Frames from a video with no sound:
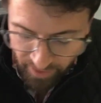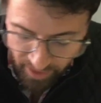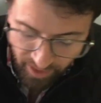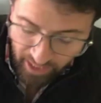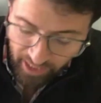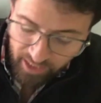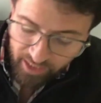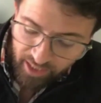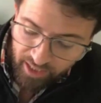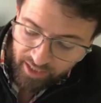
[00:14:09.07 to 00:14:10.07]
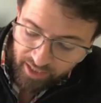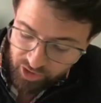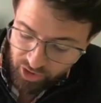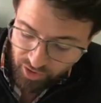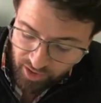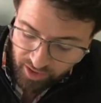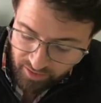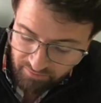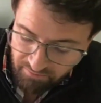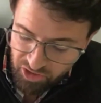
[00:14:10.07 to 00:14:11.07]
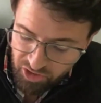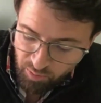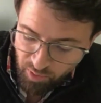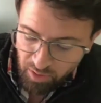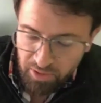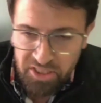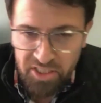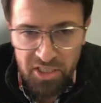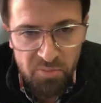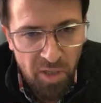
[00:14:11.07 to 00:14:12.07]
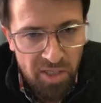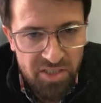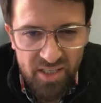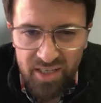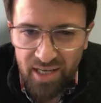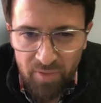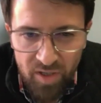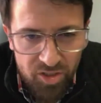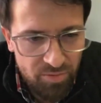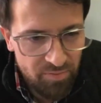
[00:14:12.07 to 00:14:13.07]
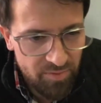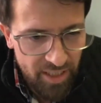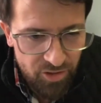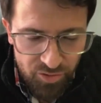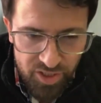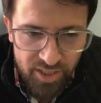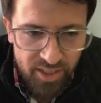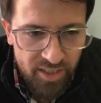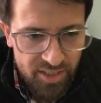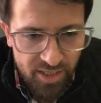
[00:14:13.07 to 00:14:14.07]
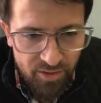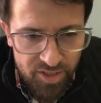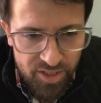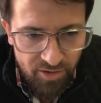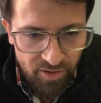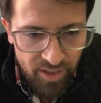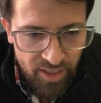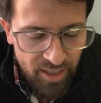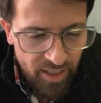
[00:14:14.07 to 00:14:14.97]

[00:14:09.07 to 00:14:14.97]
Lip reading: And it took probably 6 months, didn't get much interest in it, et cetera, et cetera.